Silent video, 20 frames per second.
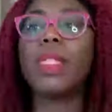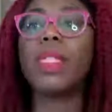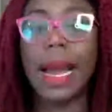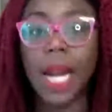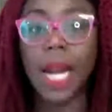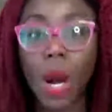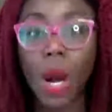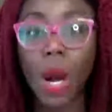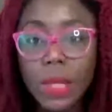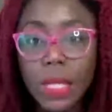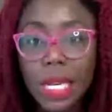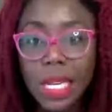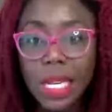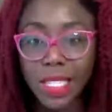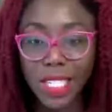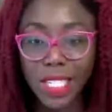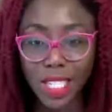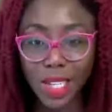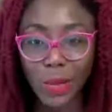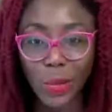that out
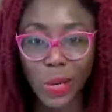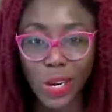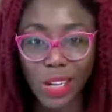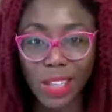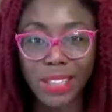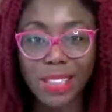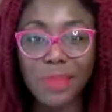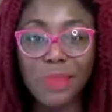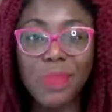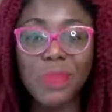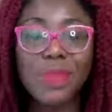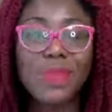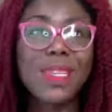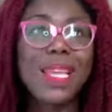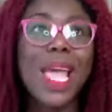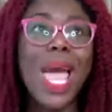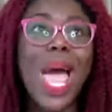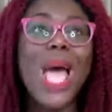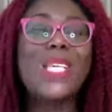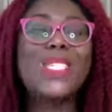into the world.
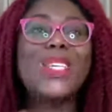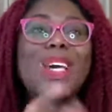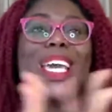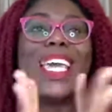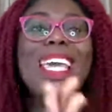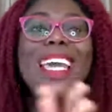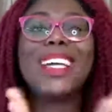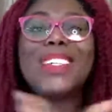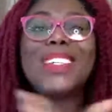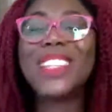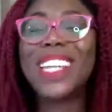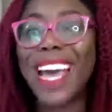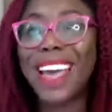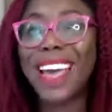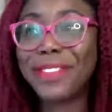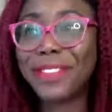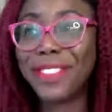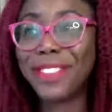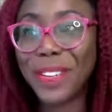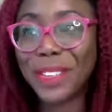So here's what I
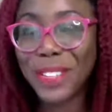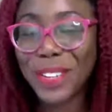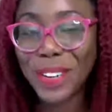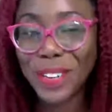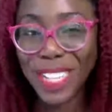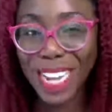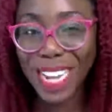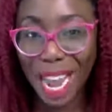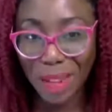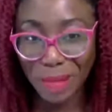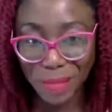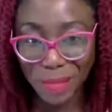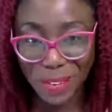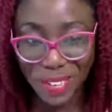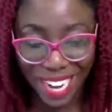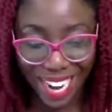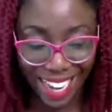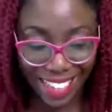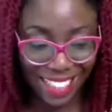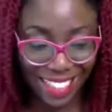found out that I'm
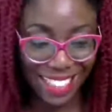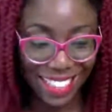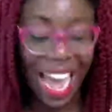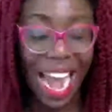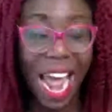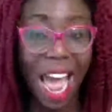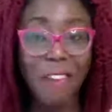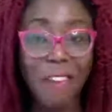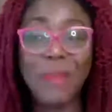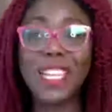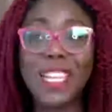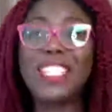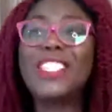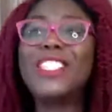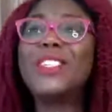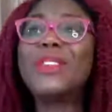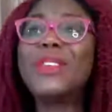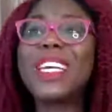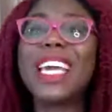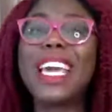good at. And I've been
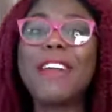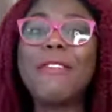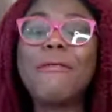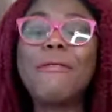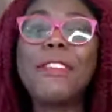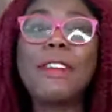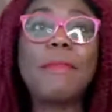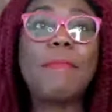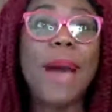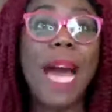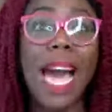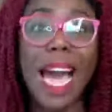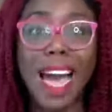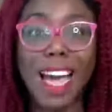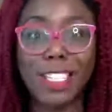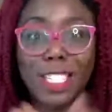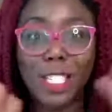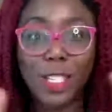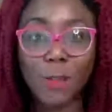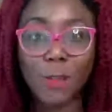doing it for the
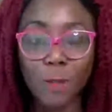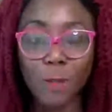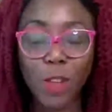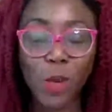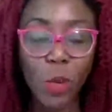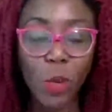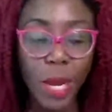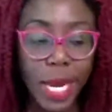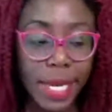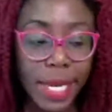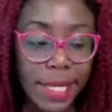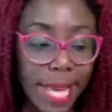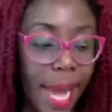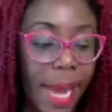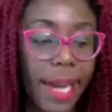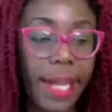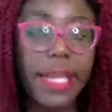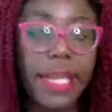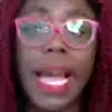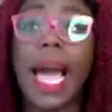past few weeks,
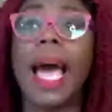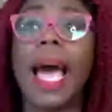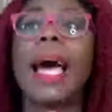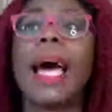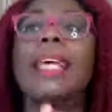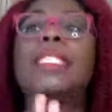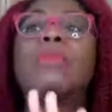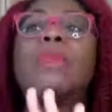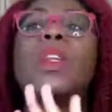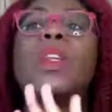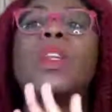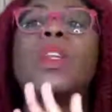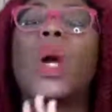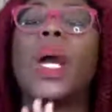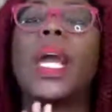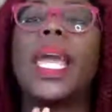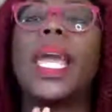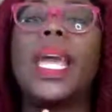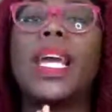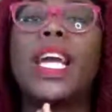and it has been
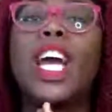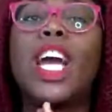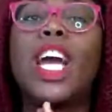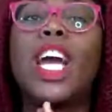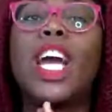working